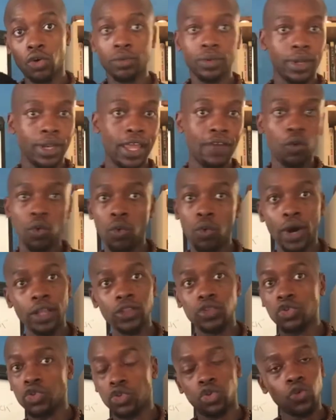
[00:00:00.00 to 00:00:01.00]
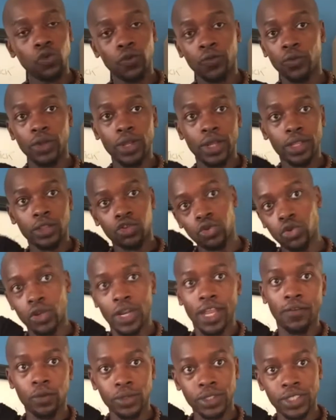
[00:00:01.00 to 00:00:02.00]
level 1 to 2, 3 and to
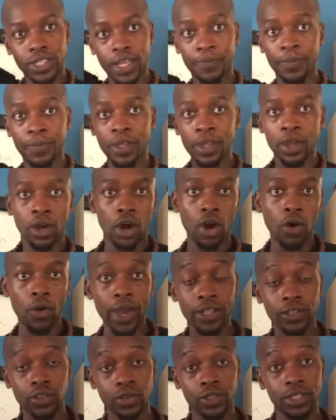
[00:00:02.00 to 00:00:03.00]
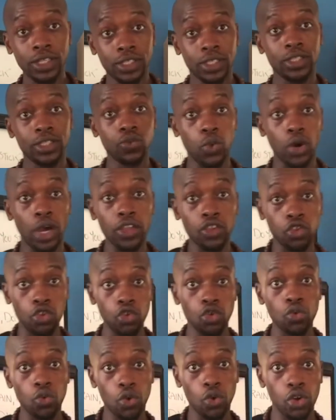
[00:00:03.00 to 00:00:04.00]
level 10, all right? So this is what
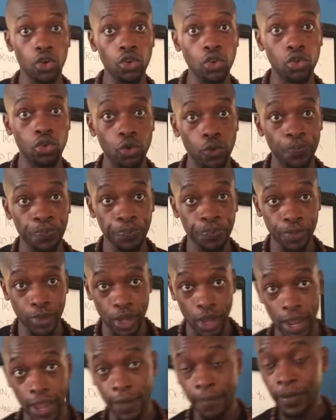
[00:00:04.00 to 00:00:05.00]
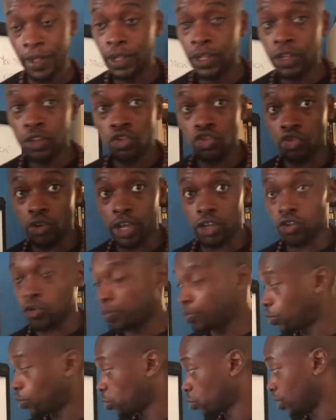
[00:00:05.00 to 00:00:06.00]
you want to do, all right? Track your
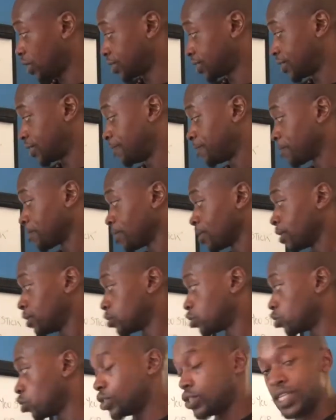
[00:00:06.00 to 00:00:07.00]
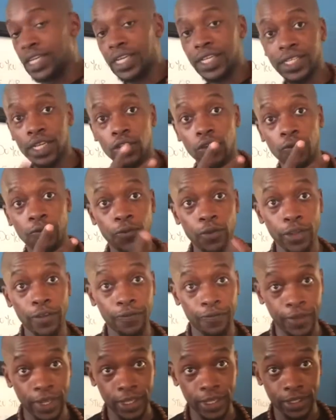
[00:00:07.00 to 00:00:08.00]
progress. So these are the 3
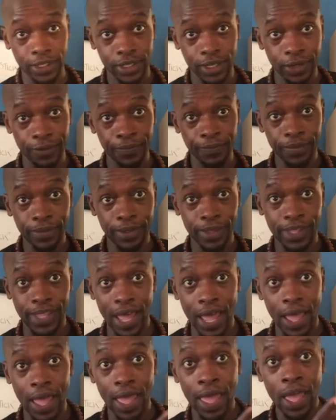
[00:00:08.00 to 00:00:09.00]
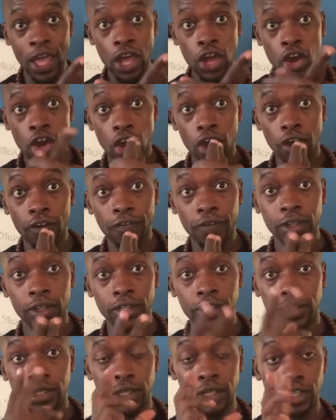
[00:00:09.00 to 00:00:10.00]
things that
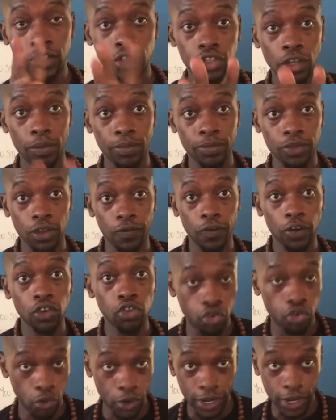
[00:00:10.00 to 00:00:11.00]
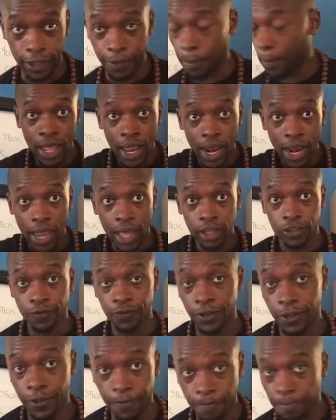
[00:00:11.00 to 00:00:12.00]
covers in terms of training. Last
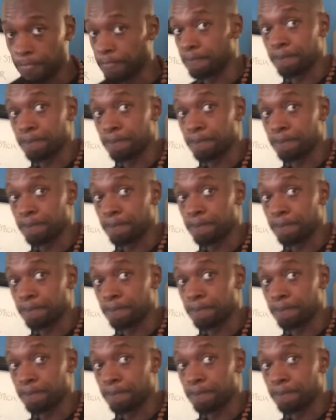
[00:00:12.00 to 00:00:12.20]
thing,